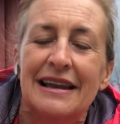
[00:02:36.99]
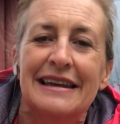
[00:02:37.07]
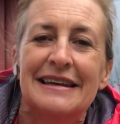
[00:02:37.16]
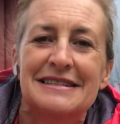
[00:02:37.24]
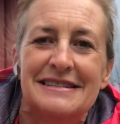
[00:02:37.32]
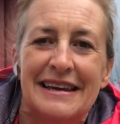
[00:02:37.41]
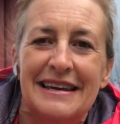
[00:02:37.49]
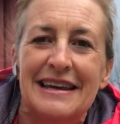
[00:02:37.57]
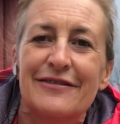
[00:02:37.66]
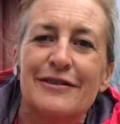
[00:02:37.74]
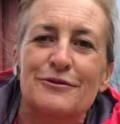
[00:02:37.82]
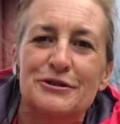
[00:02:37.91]
let's say
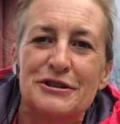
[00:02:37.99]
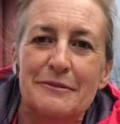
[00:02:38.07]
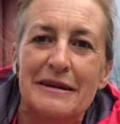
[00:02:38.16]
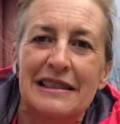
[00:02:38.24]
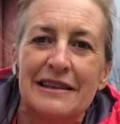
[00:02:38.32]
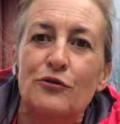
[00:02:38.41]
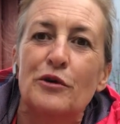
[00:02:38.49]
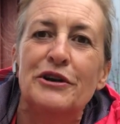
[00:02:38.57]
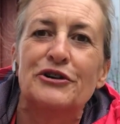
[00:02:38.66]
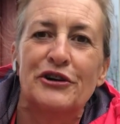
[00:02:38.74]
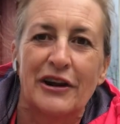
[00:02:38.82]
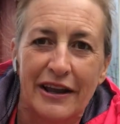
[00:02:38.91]
if it was the middle of
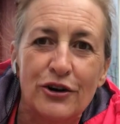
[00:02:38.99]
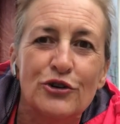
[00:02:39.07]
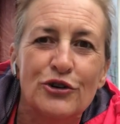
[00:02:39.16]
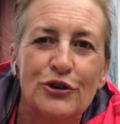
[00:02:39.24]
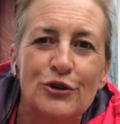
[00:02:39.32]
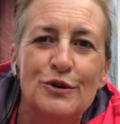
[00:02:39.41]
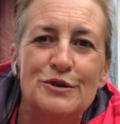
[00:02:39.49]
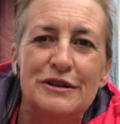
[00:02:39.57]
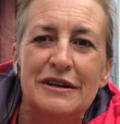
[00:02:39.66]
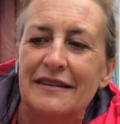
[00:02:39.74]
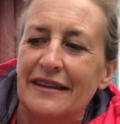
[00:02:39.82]
winter and I couldn't use it,